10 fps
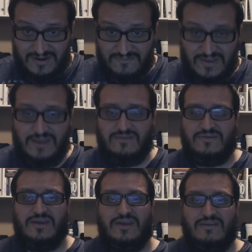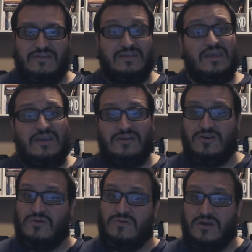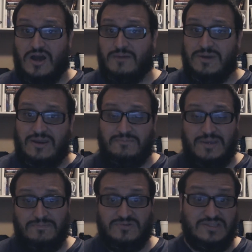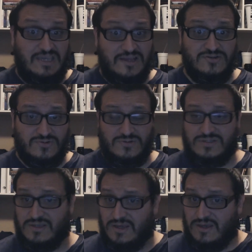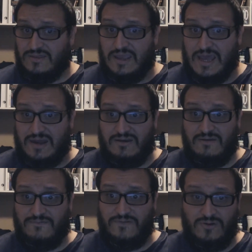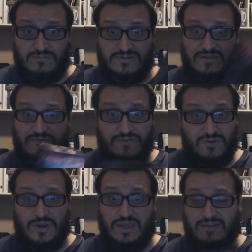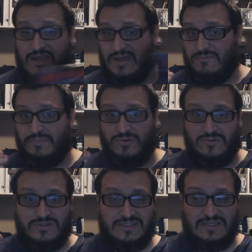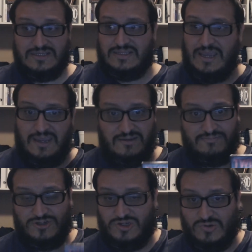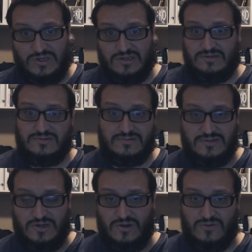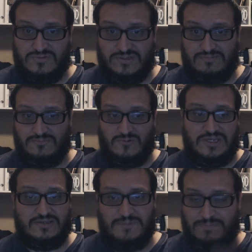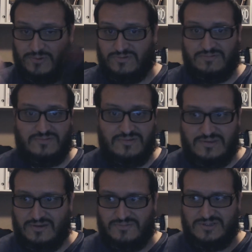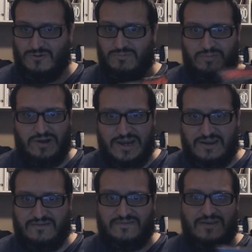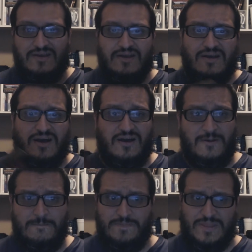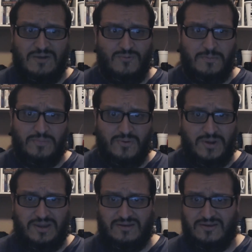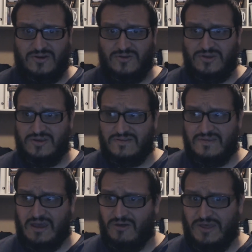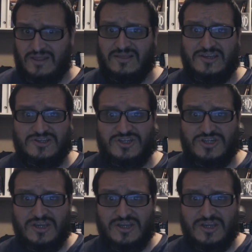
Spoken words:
event, is that they accommodate people's schedules. They had to film stuff quick. They had to pull 6-day shooting weeks. There was no breaks. At one point, you could tell that Lynch,